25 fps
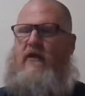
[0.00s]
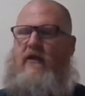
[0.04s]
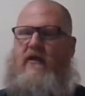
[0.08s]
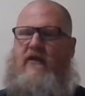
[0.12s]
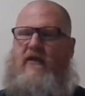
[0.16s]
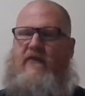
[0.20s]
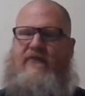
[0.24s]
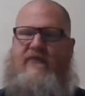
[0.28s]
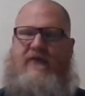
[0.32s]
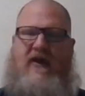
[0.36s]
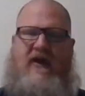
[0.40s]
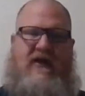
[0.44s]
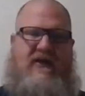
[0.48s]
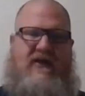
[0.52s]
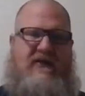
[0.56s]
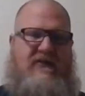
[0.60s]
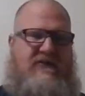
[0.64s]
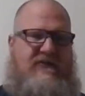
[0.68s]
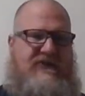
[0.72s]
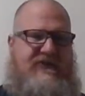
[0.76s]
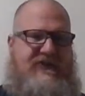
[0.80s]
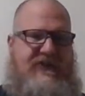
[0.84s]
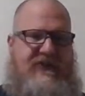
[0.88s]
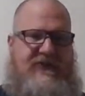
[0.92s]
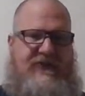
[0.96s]
If
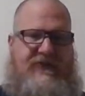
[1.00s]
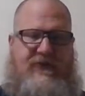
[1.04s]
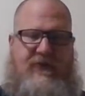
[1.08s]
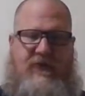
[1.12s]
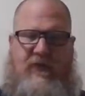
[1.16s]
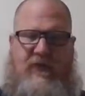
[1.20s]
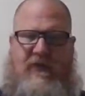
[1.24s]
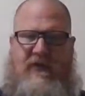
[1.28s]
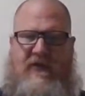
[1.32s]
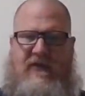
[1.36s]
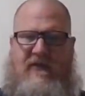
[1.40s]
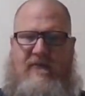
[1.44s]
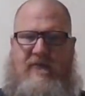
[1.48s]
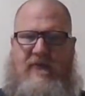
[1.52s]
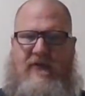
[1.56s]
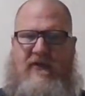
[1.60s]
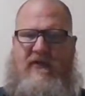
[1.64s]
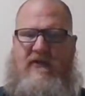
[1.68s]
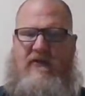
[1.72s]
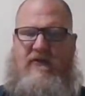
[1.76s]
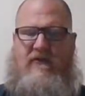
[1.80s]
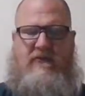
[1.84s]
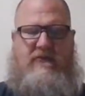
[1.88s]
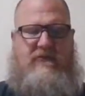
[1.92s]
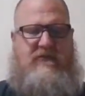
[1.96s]
not, send 2
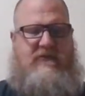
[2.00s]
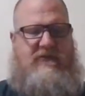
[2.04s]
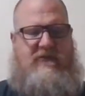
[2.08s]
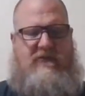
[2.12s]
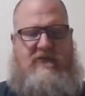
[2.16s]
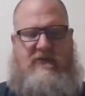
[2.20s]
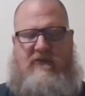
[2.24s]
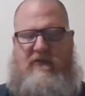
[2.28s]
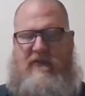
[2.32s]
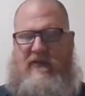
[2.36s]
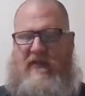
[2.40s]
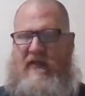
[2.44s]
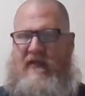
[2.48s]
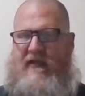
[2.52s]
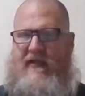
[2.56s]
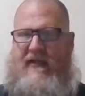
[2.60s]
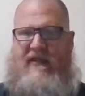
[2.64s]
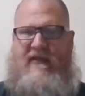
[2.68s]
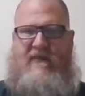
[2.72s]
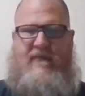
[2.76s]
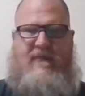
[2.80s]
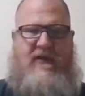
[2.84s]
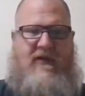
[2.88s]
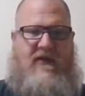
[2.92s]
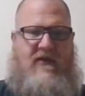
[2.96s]
emails, an
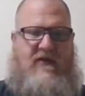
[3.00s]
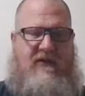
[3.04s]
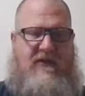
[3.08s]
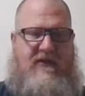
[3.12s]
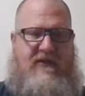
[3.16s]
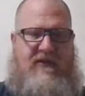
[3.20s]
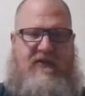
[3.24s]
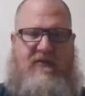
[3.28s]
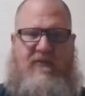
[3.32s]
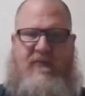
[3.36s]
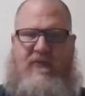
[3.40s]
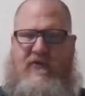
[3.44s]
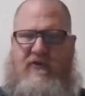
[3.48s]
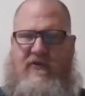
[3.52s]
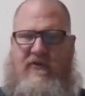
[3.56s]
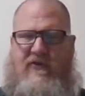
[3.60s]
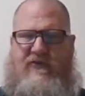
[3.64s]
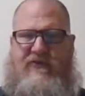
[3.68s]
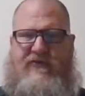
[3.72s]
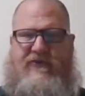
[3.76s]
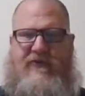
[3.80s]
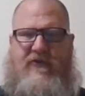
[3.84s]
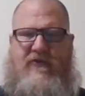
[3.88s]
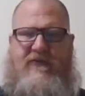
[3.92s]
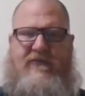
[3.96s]
email in a
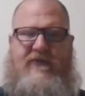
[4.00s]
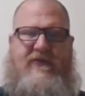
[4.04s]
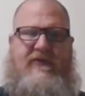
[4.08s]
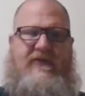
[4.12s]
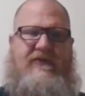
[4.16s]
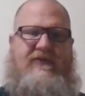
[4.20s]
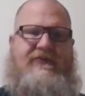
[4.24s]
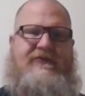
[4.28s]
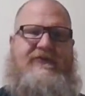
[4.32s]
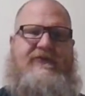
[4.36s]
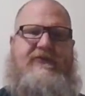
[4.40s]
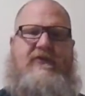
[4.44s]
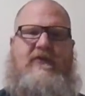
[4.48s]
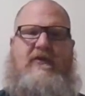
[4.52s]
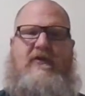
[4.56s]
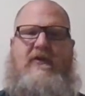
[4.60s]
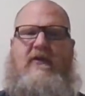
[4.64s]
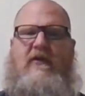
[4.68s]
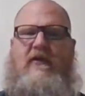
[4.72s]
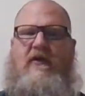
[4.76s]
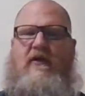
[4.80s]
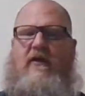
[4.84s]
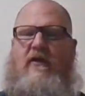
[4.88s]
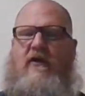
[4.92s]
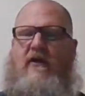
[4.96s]
community service,
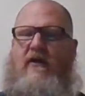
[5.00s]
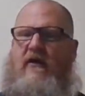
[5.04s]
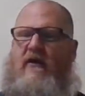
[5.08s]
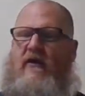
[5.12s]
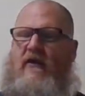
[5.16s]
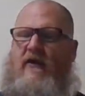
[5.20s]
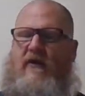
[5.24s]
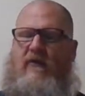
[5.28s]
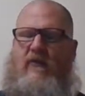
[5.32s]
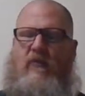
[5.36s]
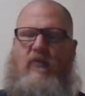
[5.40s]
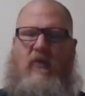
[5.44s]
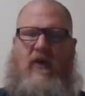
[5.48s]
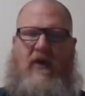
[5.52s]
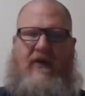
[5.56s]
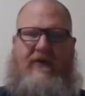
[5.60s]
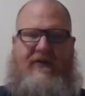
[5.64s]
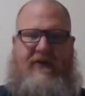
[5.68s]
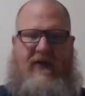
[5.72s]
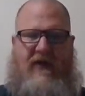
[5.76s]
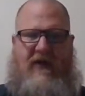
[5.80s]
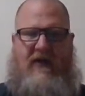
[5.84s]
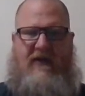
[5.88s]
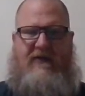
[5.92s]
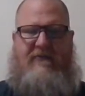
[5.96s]

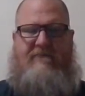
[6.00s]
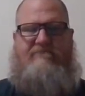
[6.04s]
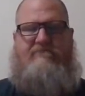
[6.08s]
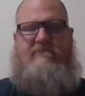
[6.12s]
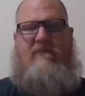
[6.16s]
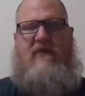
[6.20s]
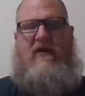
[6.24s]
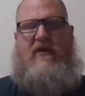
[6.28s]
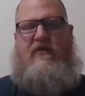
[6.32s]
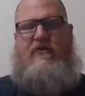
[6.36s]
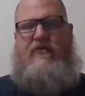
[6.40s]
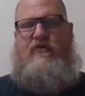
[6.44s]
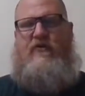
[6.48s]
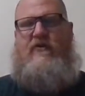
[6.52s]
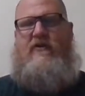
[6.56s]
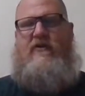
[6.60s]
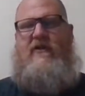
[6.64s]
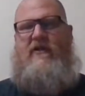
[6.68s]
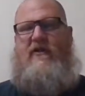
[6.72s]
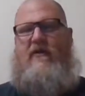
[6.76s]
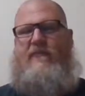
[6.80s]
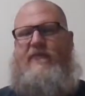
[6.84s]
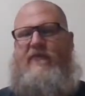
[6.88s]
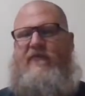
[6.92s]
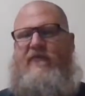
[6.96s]
whatnot. You can
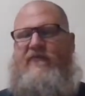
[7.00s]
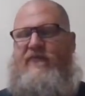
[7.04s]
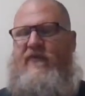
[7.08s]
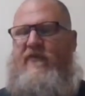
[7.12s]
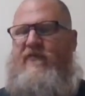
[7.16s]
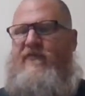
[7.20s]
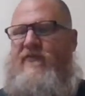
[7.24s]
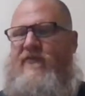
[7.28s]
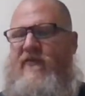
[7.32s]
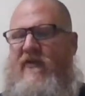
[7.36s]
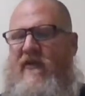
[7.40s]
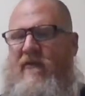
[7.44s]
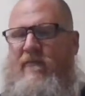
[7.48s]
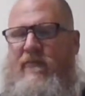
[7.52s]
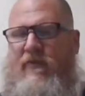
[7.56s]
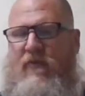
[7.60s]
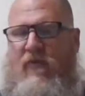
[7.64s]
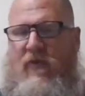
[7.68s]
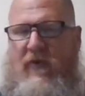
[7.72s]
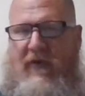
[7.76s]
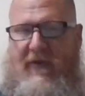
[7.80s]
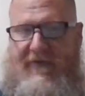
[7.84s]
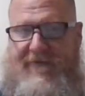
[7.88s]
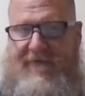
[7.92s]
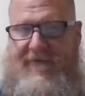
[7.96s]
get up to 15
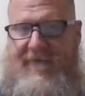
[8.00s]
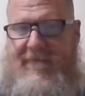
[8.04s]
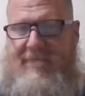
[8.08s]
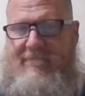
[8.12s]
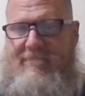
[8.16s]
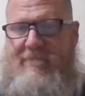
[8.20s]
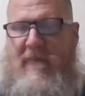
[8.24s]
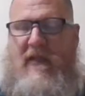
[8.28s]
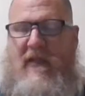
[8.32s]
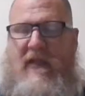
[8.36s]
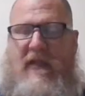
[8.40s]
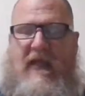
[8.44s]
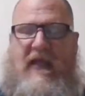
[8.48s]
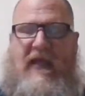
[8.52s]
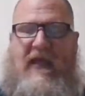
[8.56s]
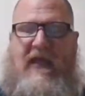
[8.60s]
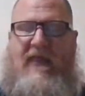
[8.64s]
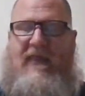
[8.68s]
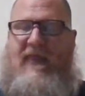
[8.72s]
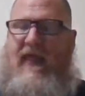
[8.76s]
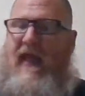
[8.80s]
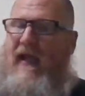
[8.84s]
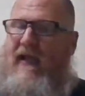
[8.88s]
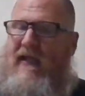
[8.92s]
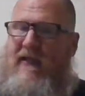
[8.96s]
points.
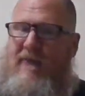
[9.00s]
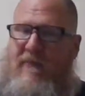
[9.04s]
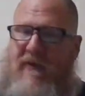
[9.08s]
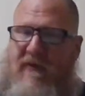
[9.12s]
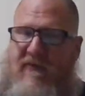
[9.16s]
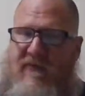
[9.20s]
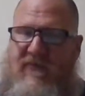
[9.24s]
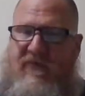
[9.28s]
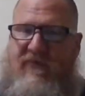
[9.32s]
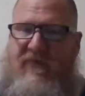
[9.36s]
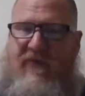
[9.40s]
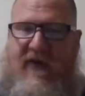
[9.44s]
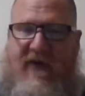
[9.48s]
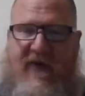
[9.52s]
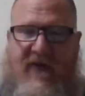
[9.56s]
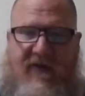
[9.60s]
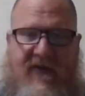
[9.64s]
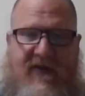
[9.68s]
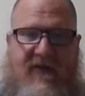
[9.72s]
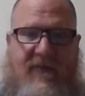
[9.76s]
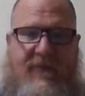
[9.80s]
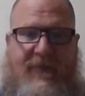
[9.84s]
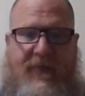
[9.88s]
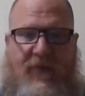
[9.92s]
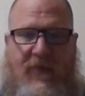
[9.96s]
And that can be
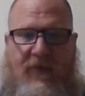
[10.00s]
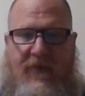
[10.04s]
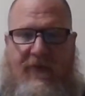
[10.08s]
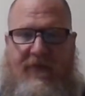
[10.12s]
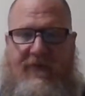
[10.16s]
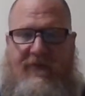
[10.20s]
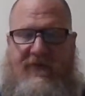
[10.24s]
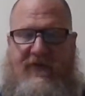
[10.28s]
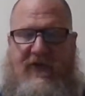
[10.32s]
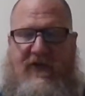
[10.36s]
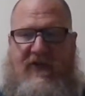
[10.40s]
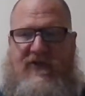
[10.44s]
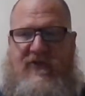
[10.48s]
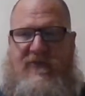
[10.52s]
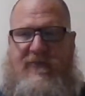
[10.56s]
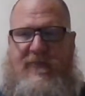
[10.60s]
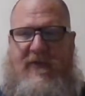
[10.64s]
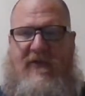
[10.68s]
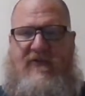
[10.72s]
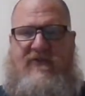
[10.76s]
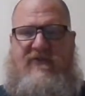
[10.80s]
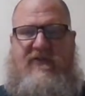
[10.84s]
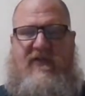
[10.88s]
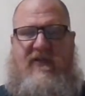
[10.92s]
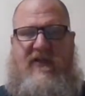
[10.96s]
very important,
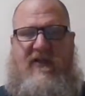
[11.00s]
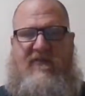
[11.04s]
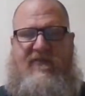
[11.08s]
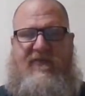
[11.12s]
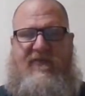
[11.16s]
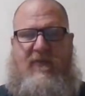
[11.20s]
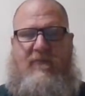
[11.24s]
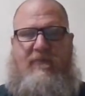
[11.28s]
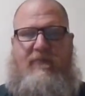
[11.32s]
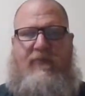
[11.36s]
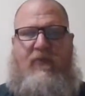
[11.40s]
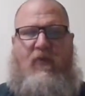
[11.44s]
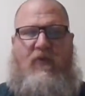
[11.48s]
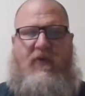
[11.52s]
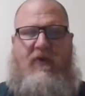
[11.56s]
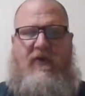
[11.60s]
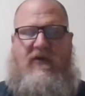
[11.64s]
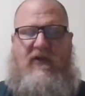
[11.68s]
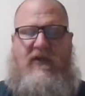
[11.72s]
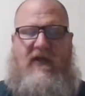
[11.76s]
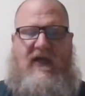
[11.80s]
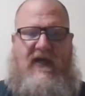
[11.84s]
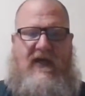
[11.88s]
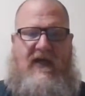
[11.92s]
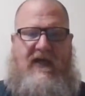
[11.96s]
especially if you're
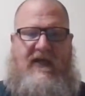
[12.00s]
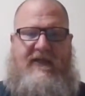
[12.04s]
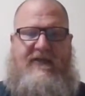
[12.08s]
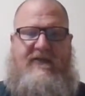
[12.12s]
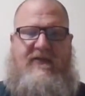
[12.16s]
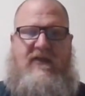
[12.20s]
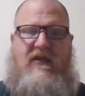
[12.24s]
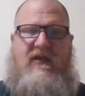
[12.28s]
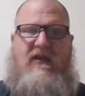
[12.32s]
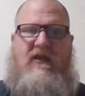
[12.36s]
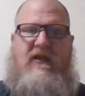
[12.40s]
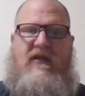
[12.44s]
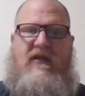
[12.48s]
borderline